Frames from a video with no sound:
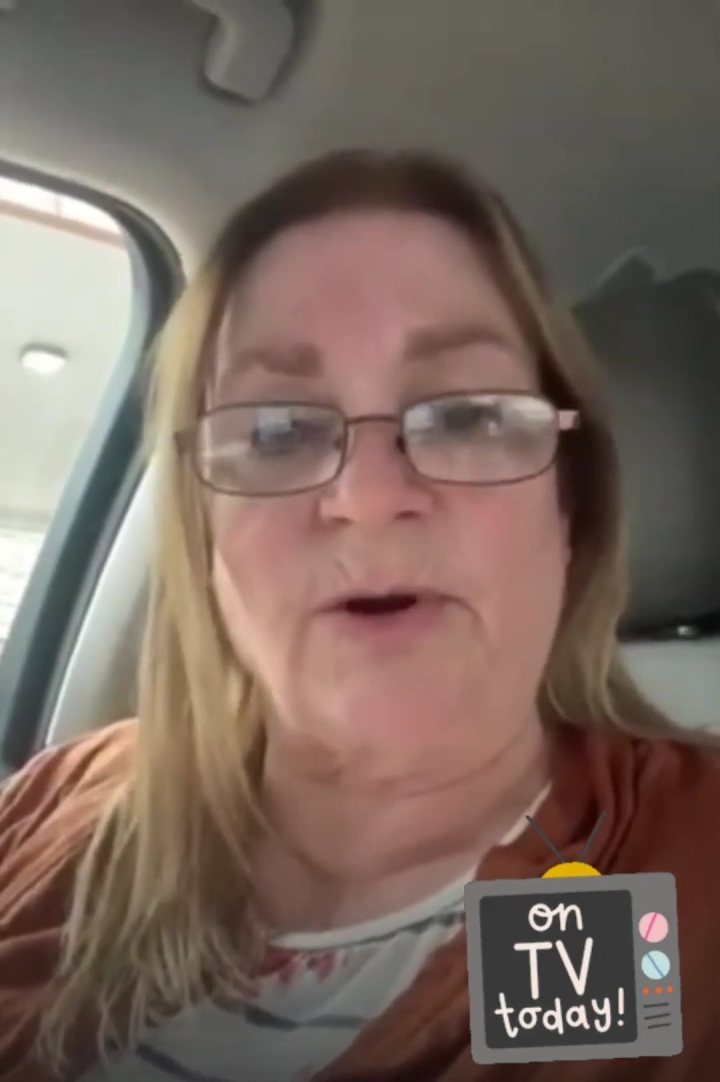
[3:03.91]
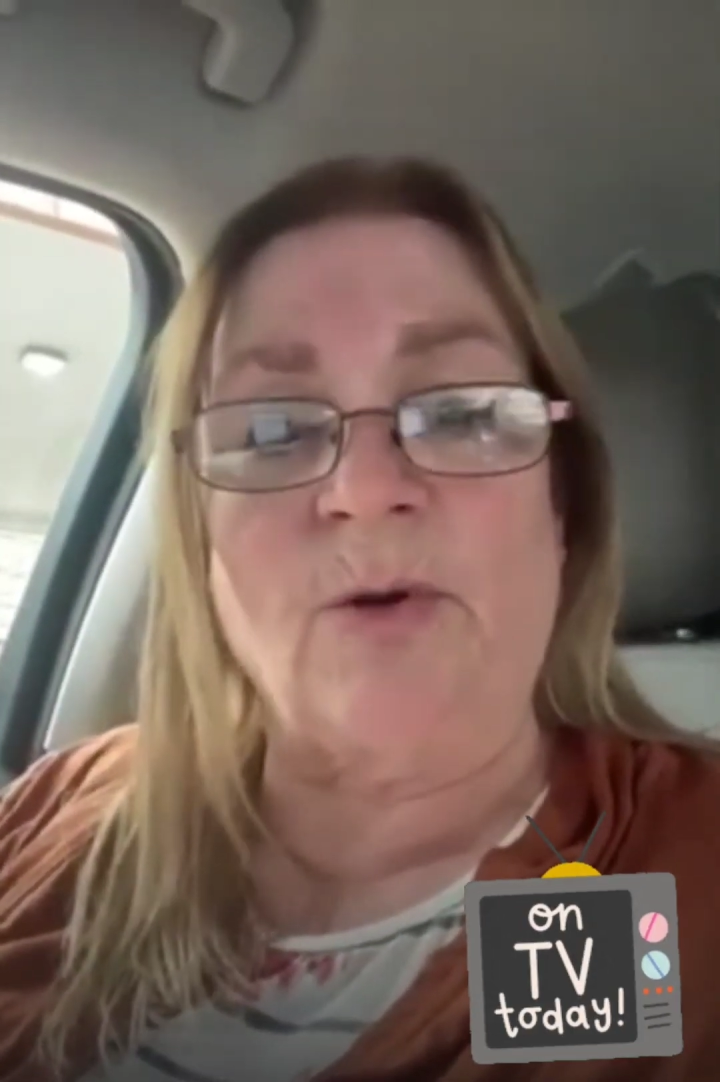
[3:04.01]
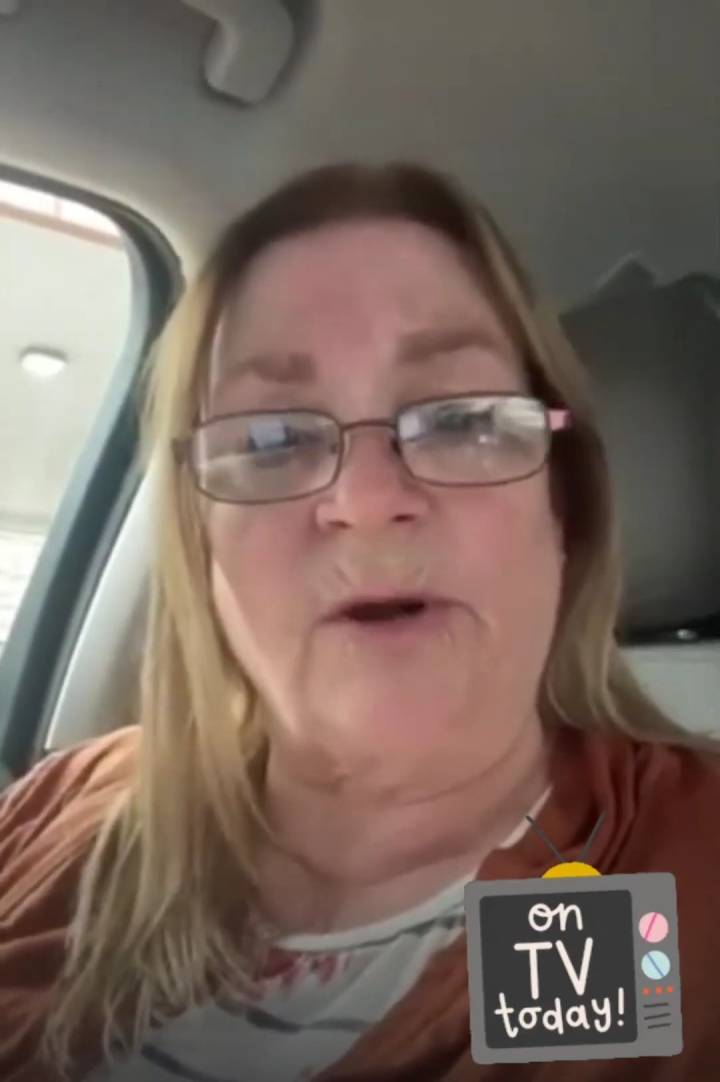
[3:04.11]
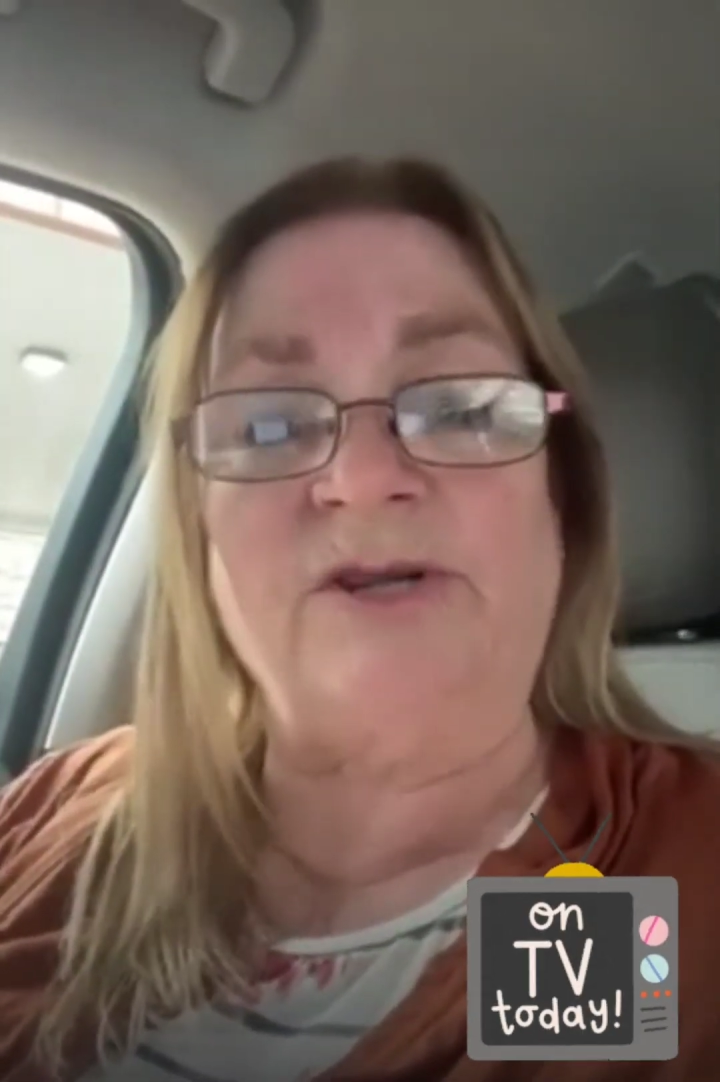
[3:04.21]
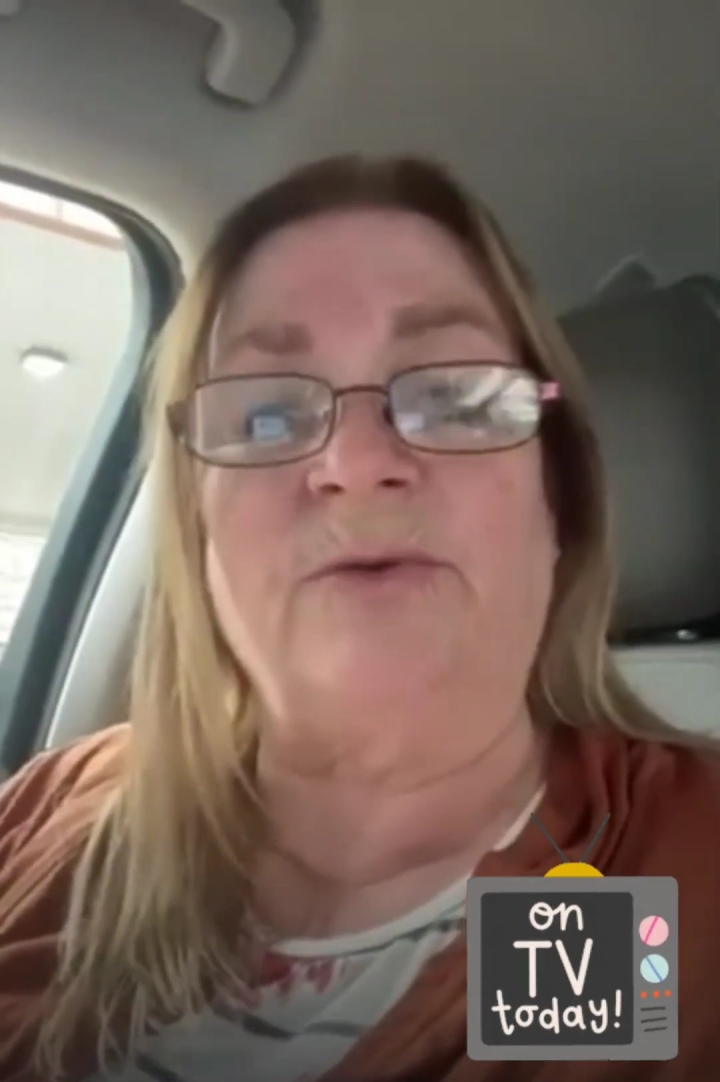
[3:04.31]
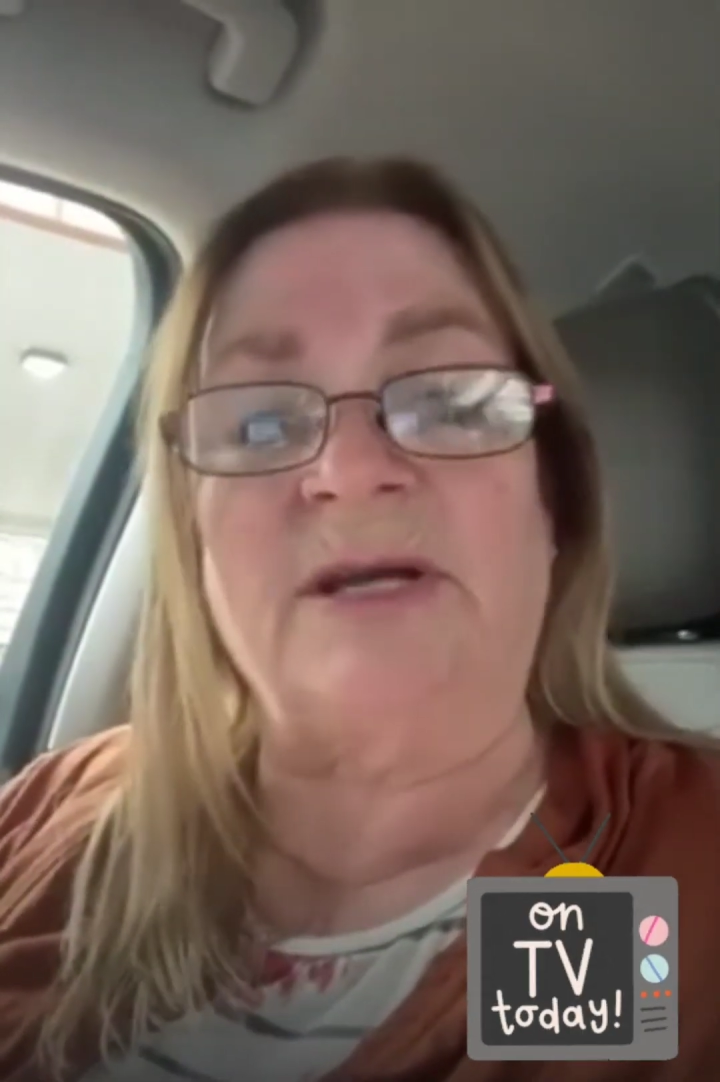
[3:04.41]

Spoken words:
were going to